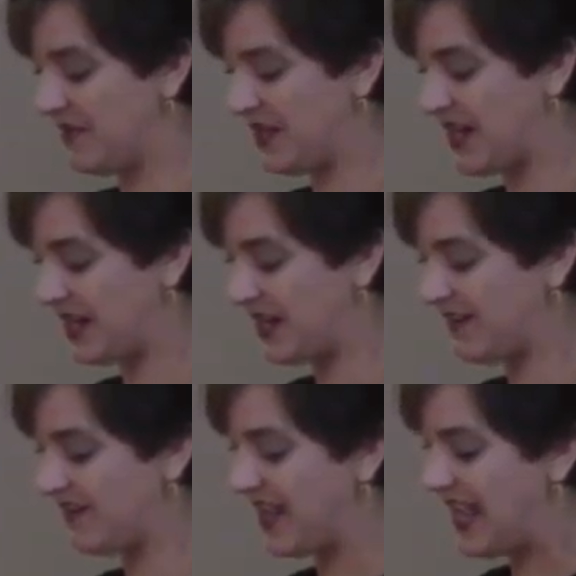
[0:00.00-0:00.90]
in the
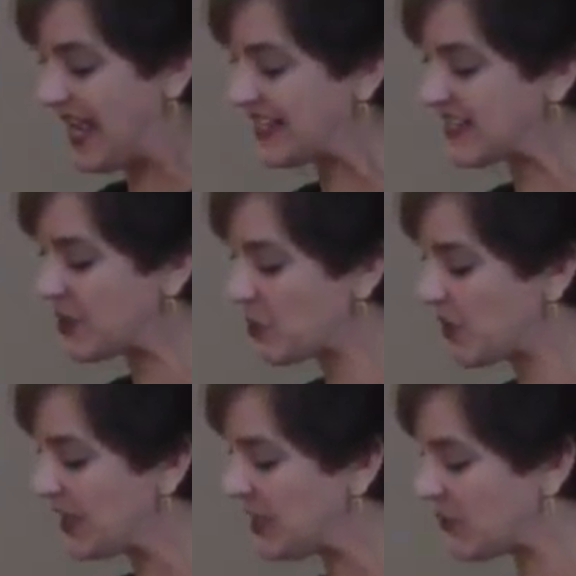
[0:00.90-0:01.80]
Negev has a
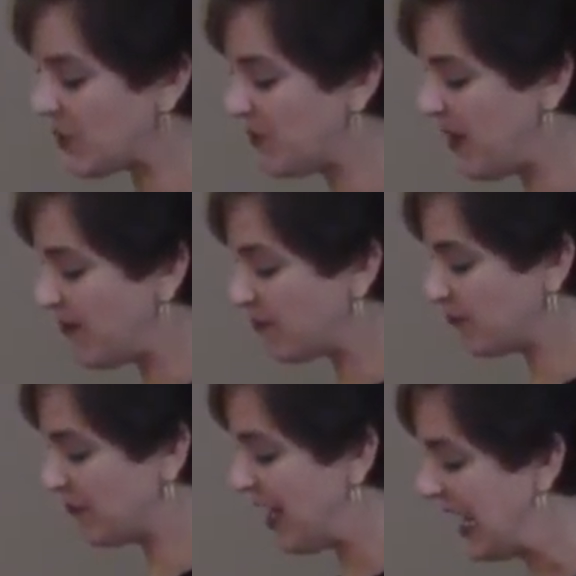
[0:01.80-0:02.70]
green or buff
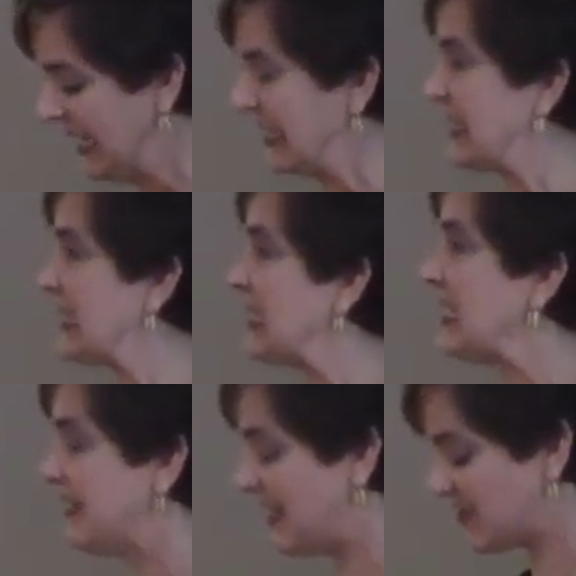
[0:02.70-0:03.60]
rind
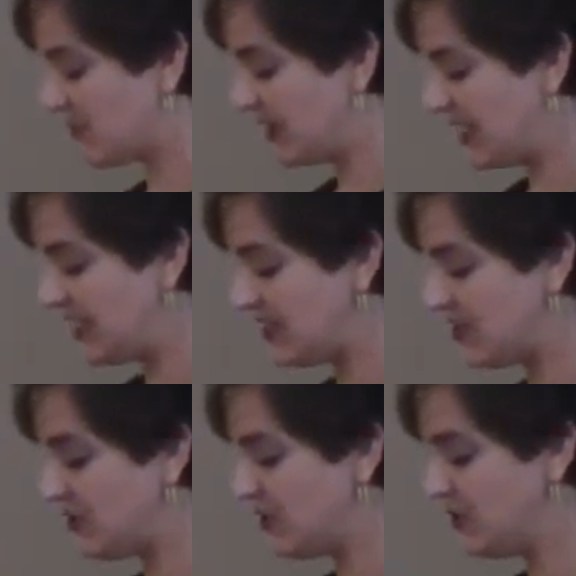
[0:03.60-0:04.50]
that's related
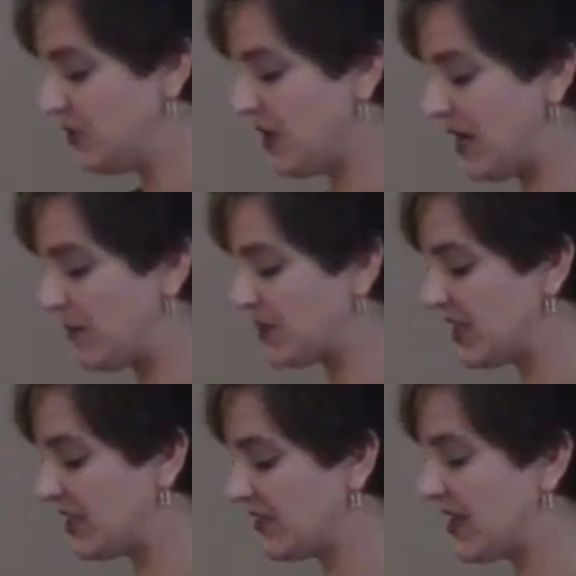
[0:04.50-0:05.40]
to a
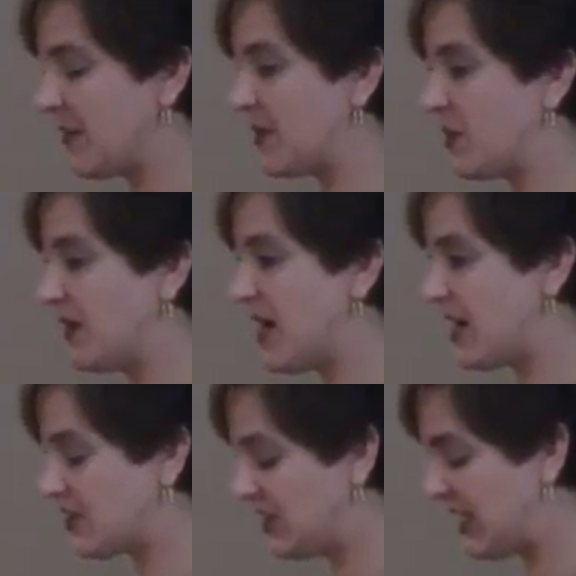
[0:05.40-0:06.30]
particular chemical
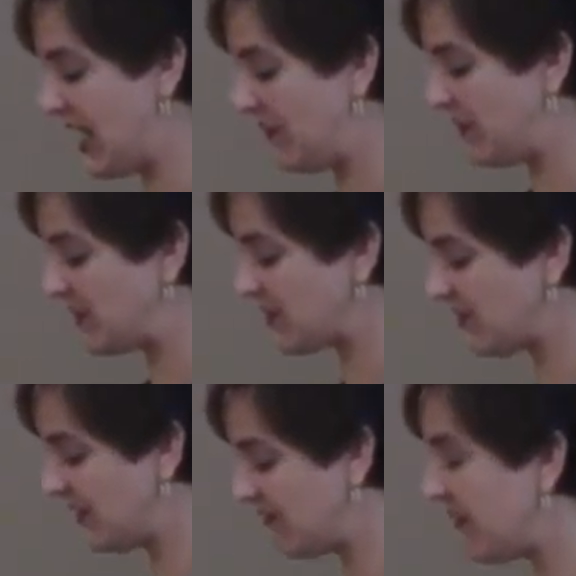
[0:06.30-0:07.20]
reaction that happens
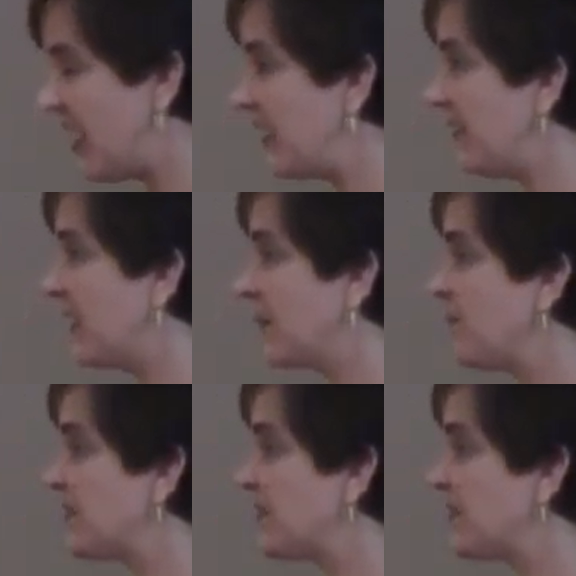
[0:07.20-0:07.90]
during firing.